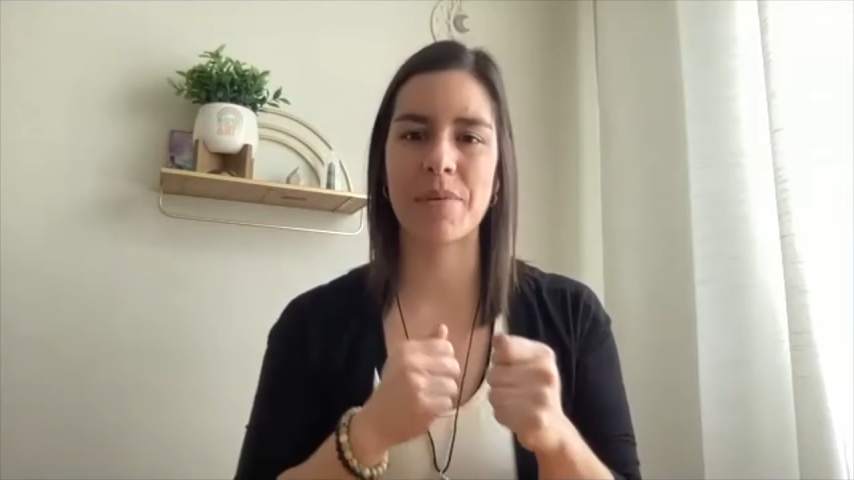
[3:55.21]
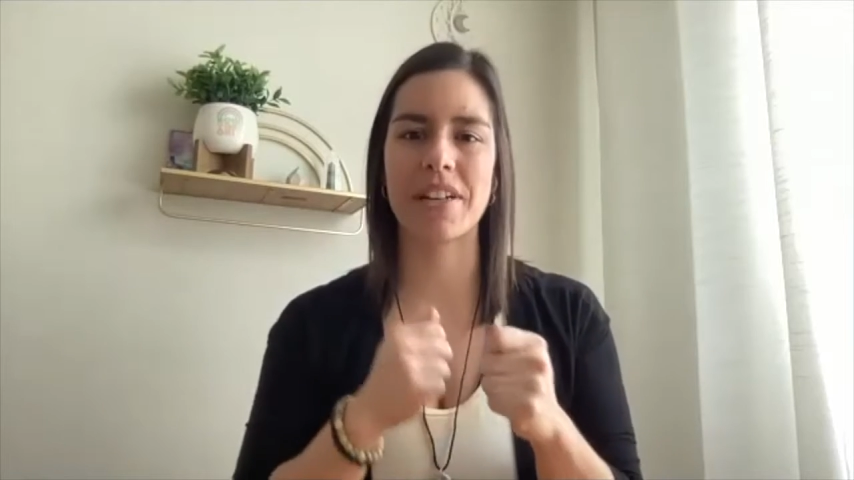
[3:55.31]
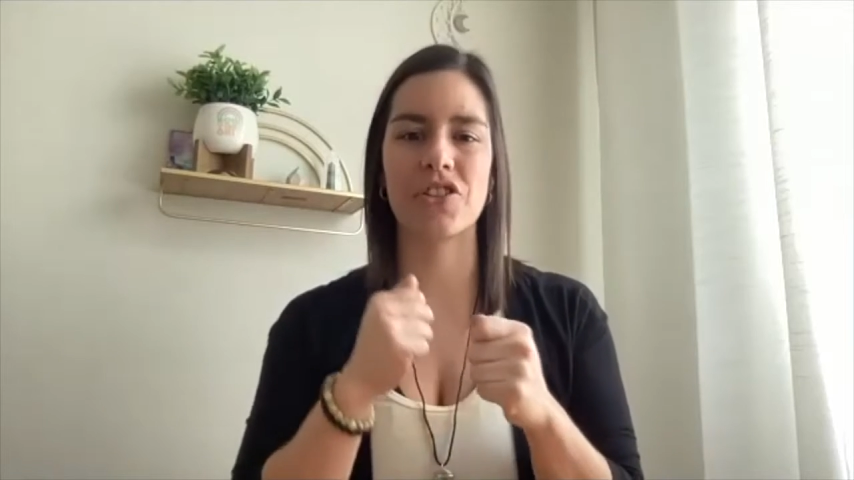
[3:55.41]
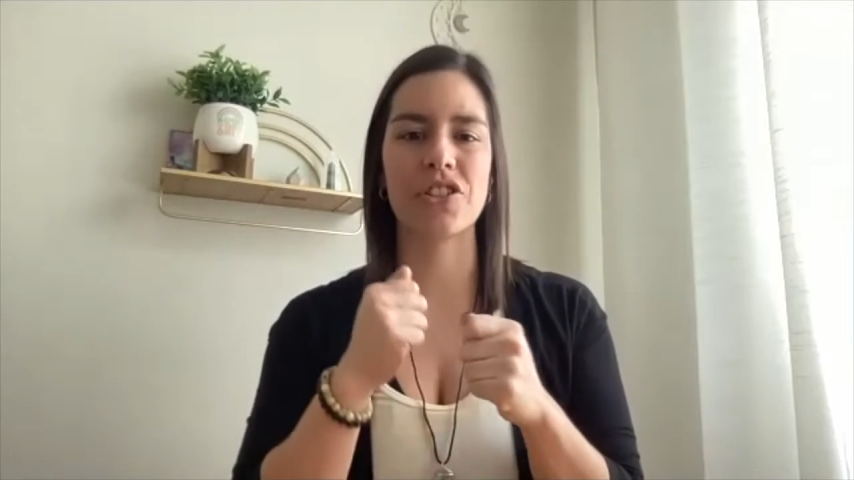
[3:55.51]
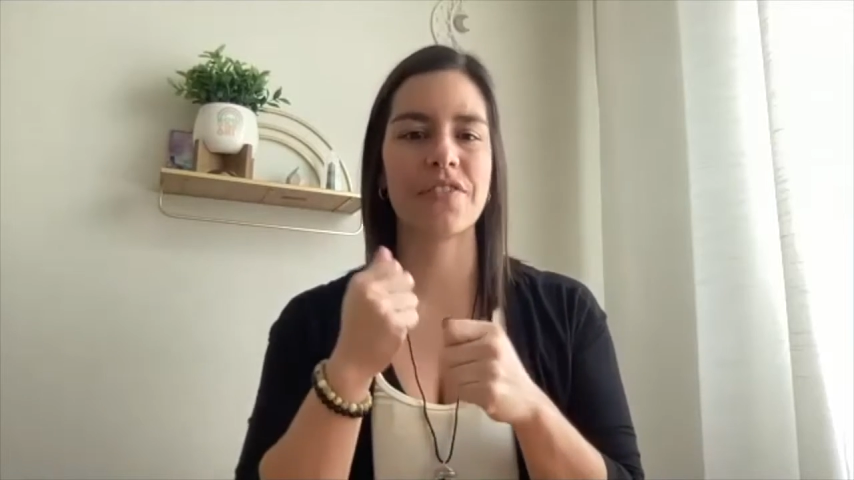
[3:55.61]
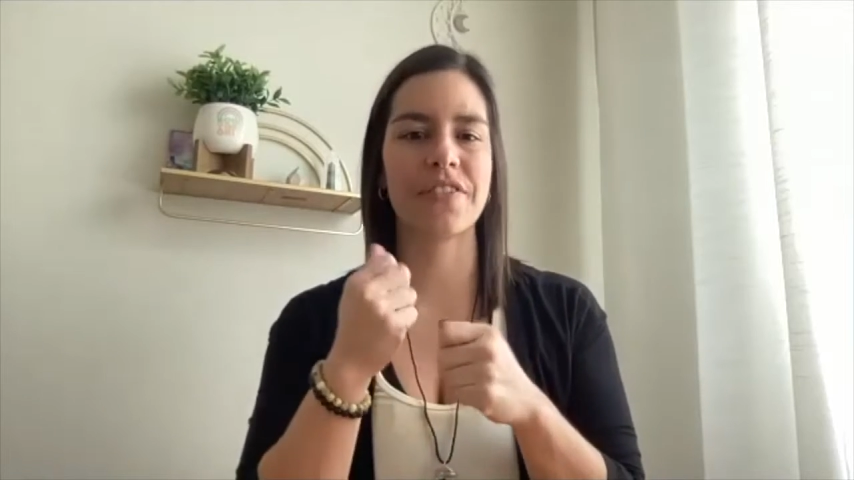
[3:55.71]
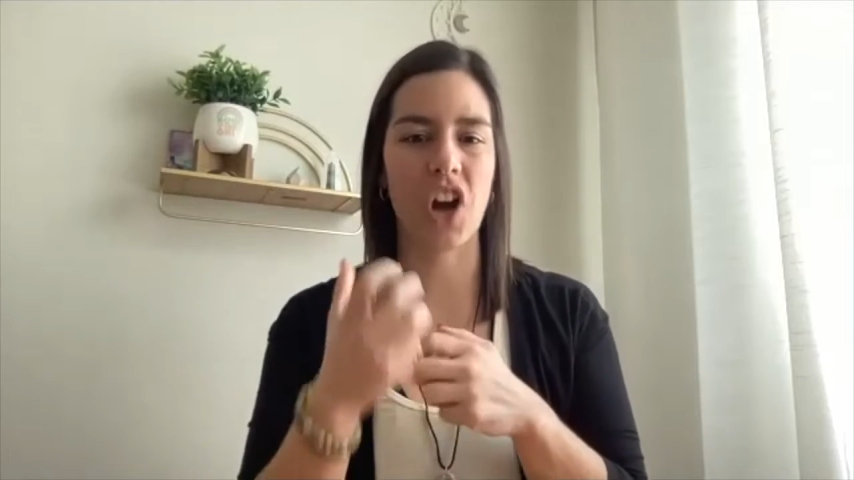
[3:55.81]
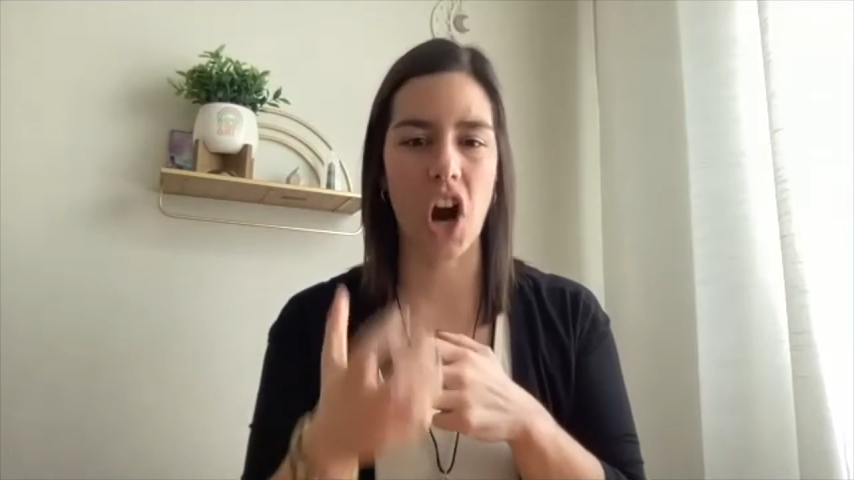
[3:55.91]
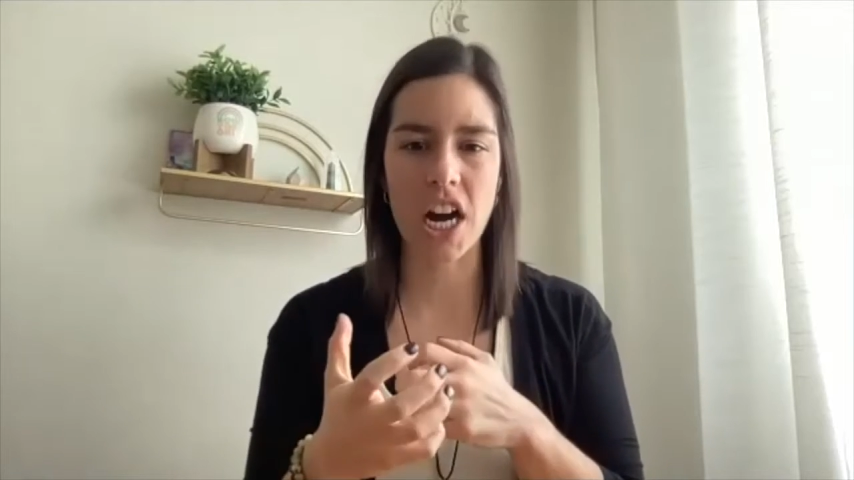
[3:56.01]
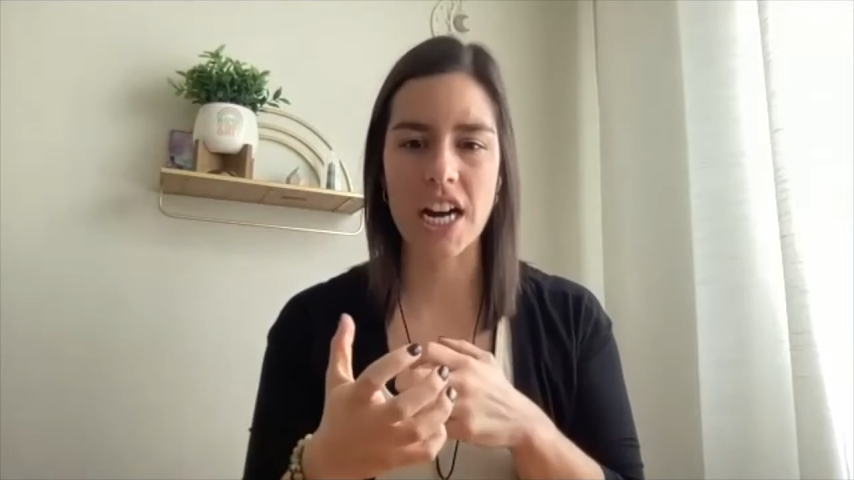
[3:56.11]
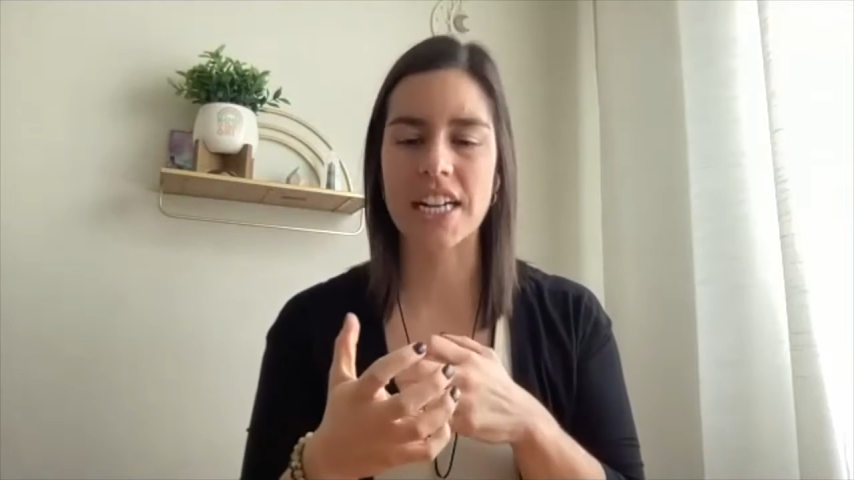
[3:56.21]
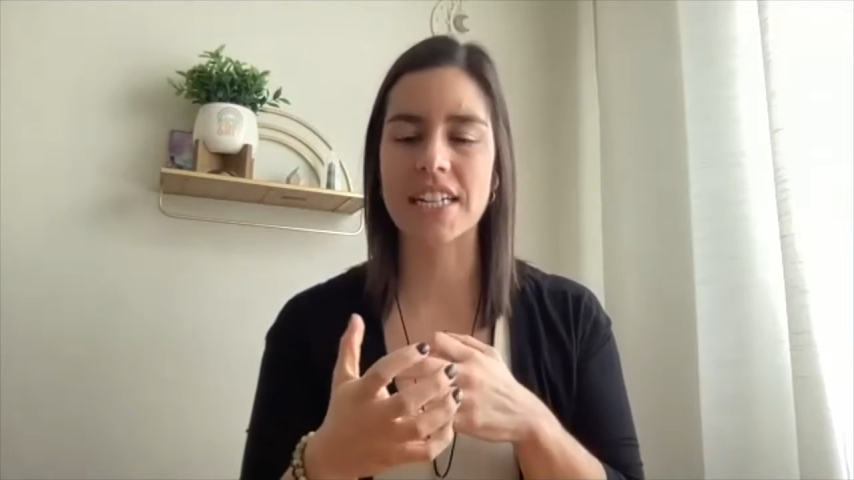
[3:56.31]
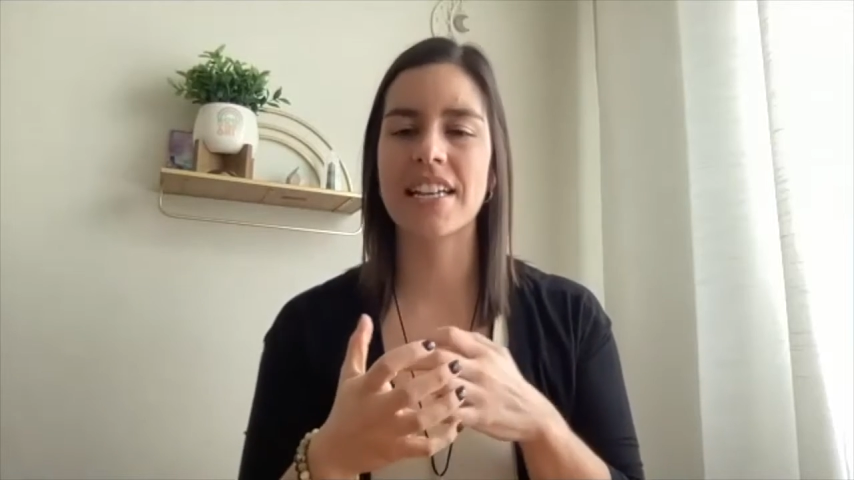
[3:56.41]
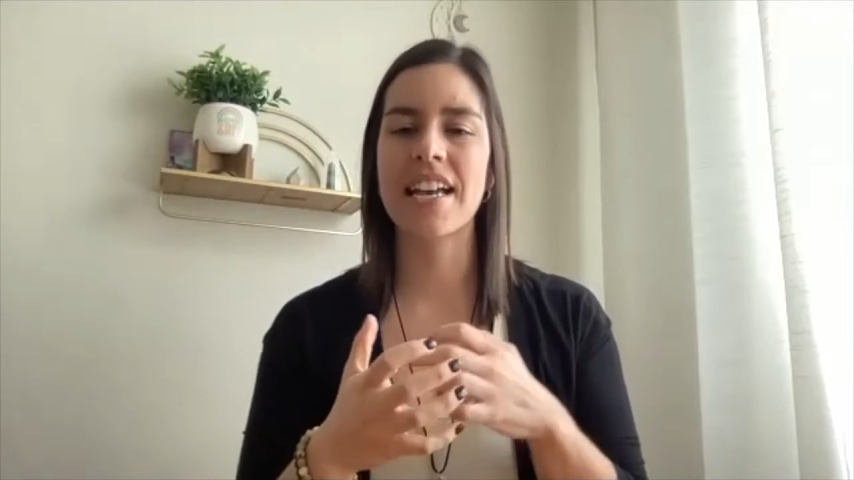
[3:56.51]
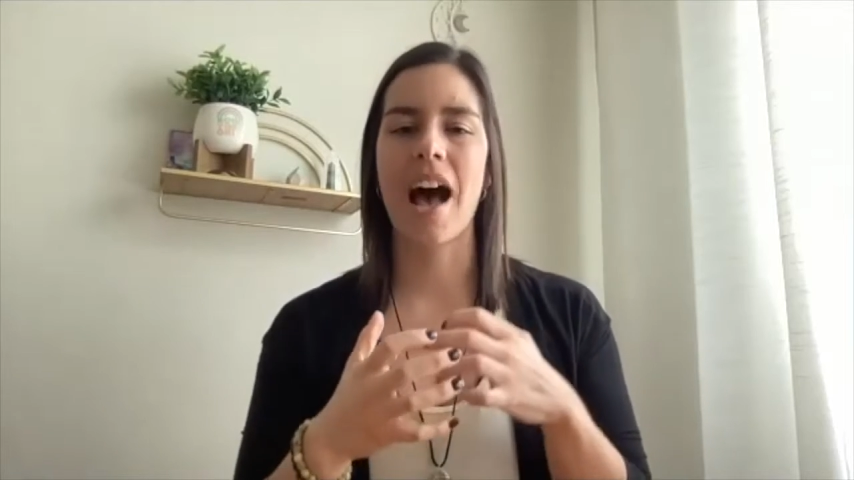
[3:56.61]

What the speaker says: but it just feels hard.